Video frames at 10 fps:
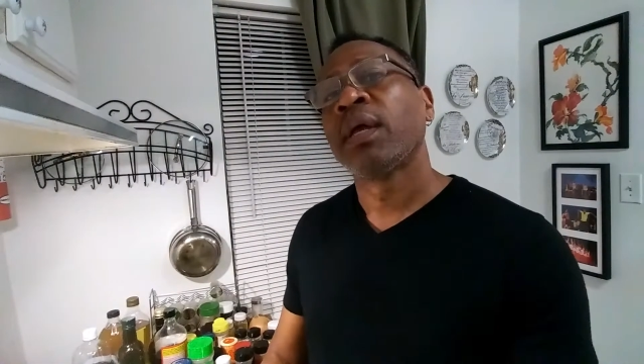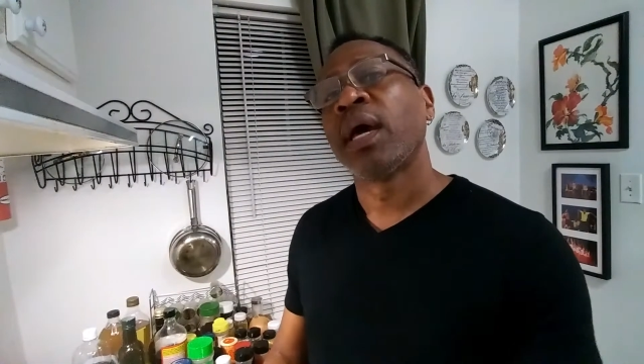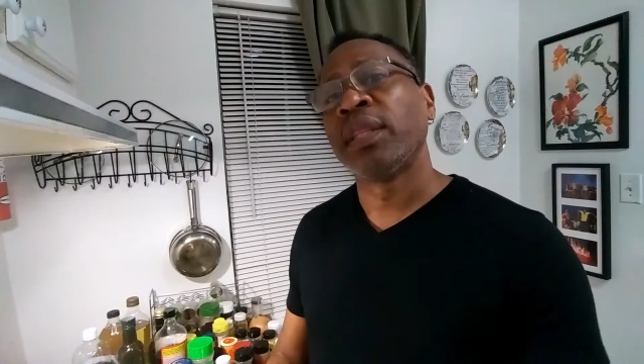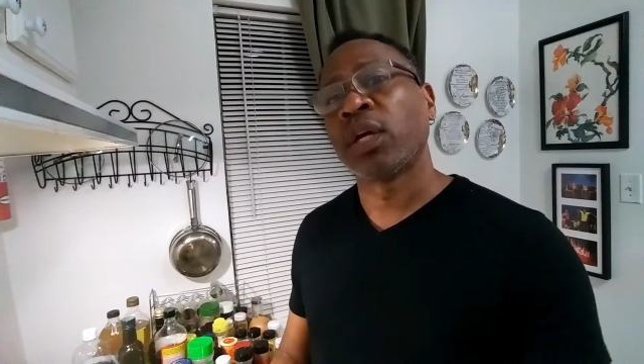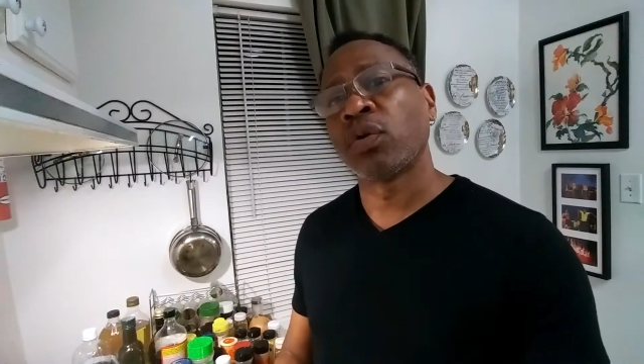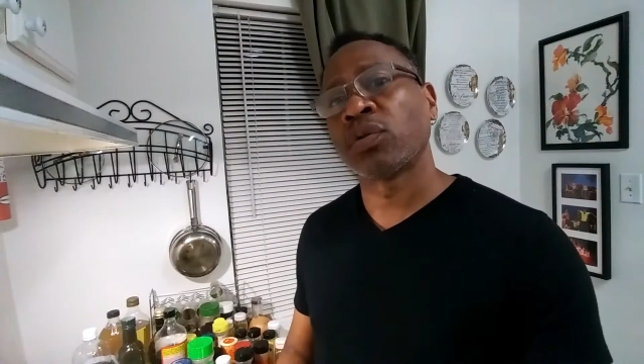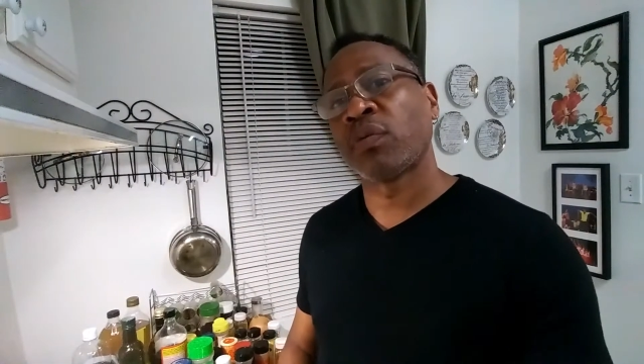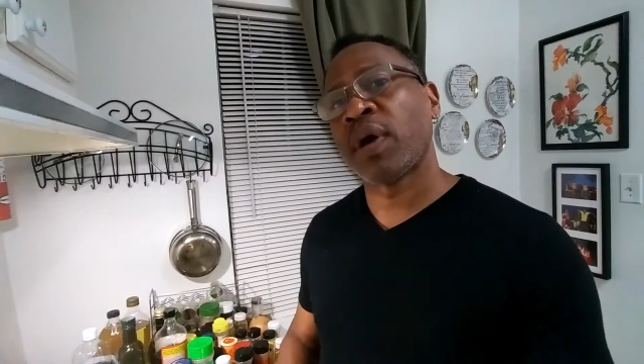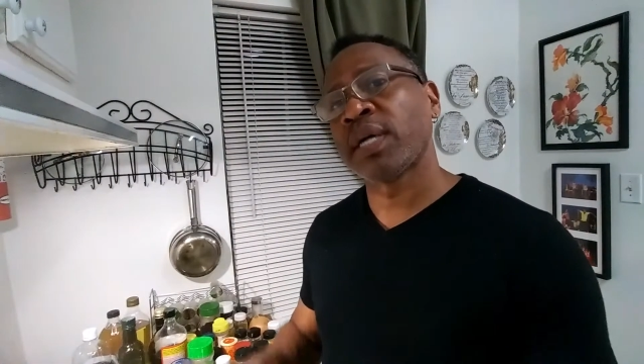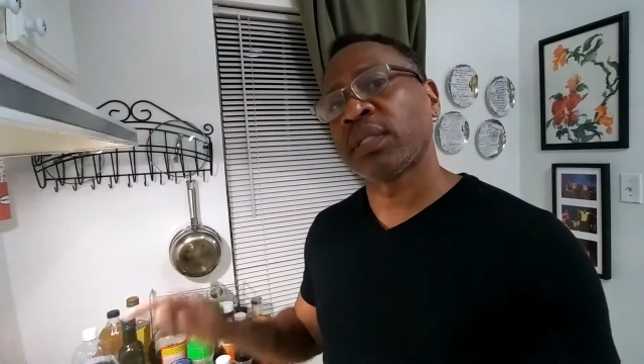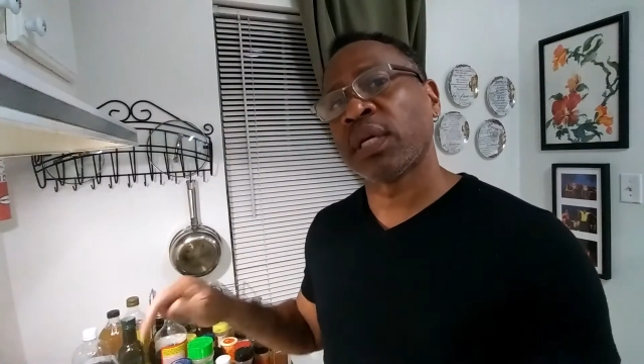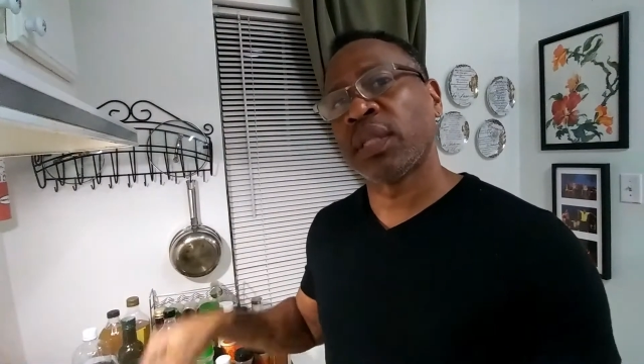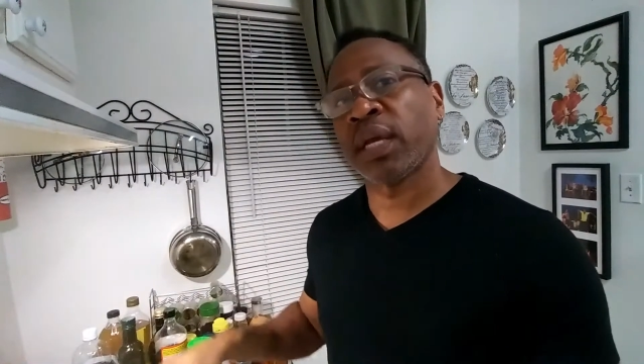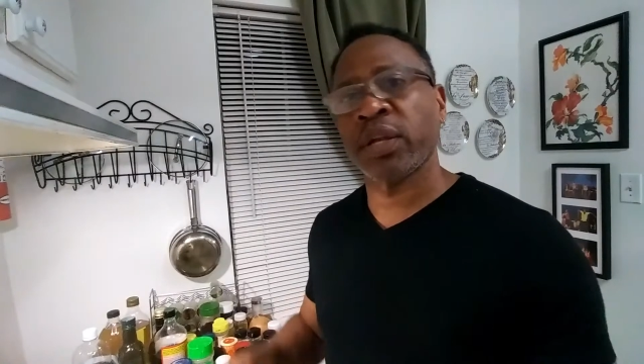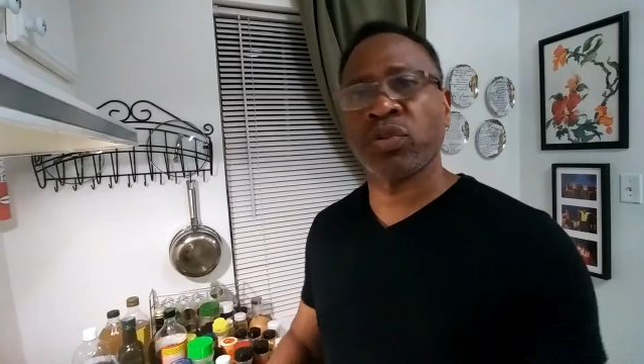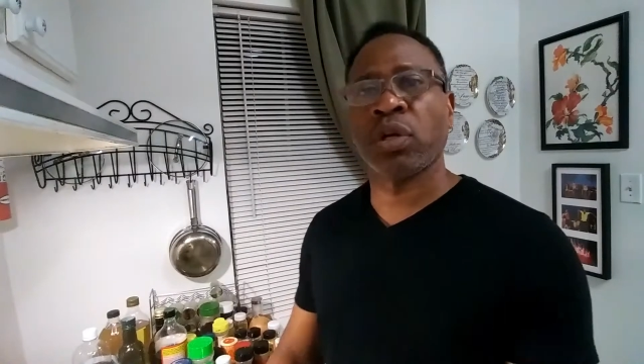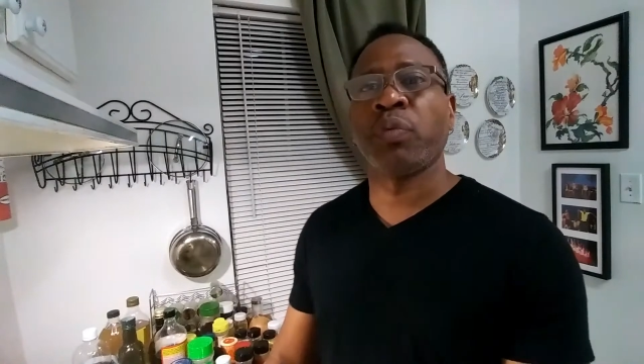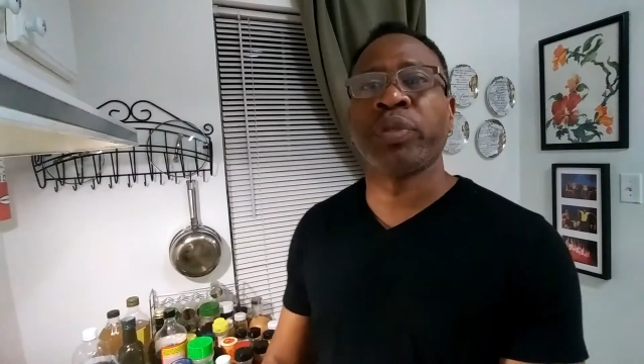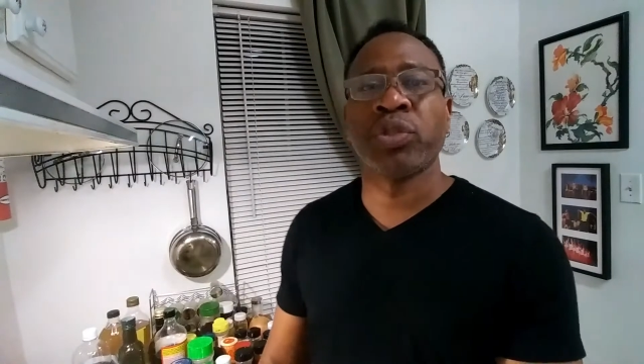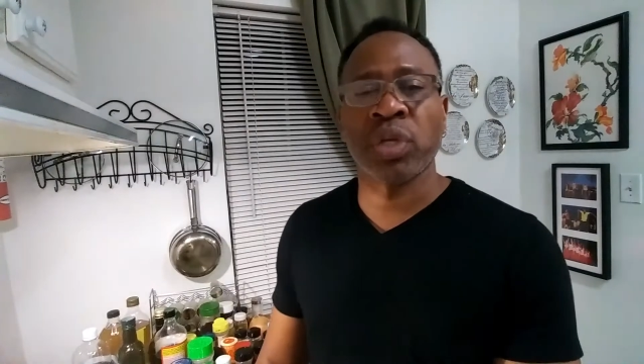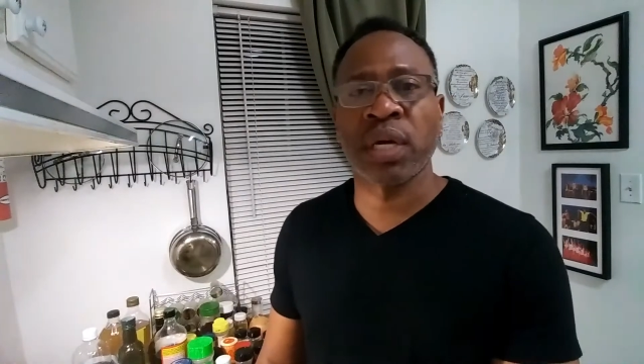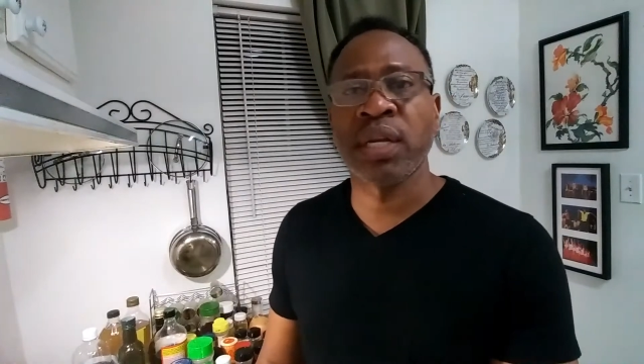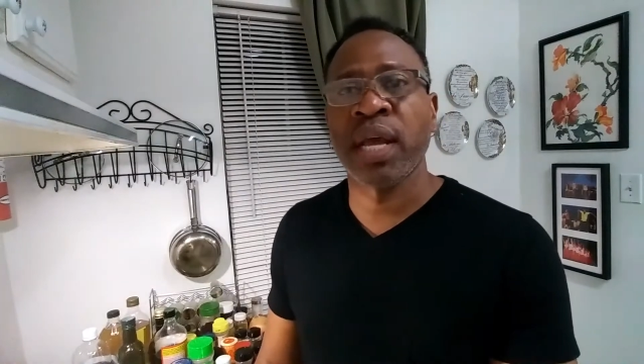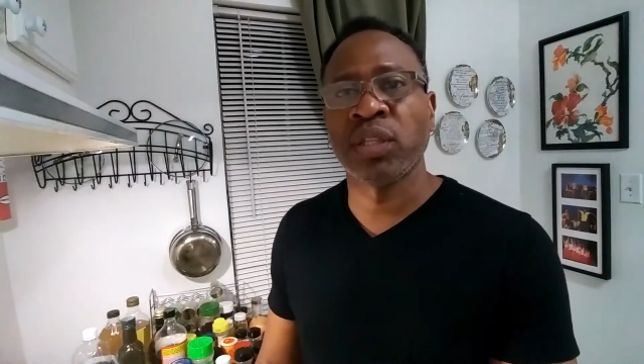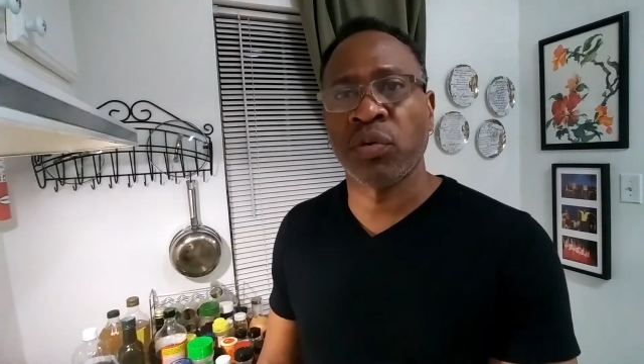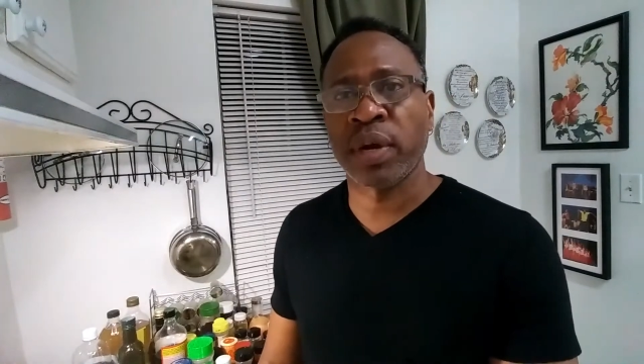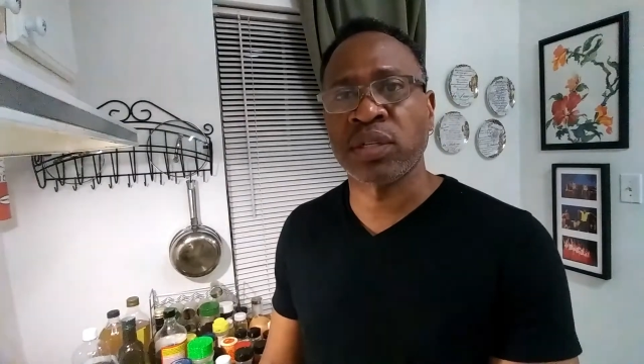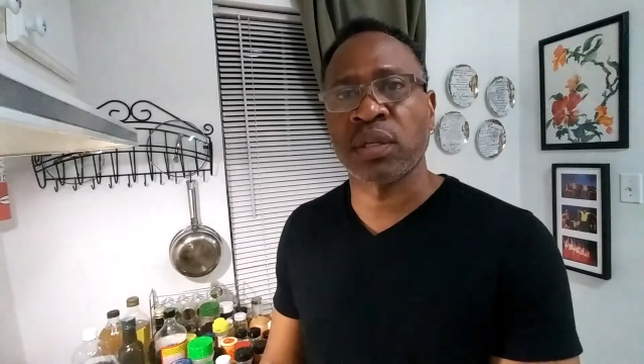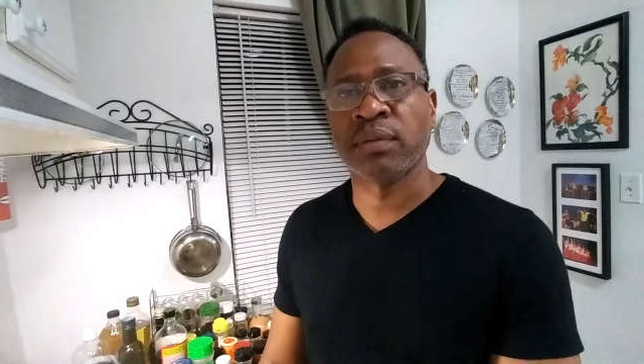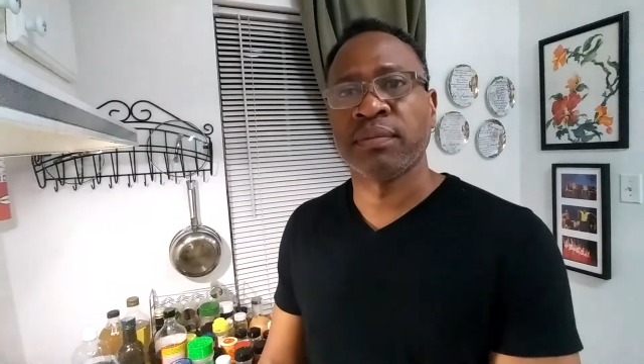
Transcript: and then cook the rice and then get started with the chicken and the rest.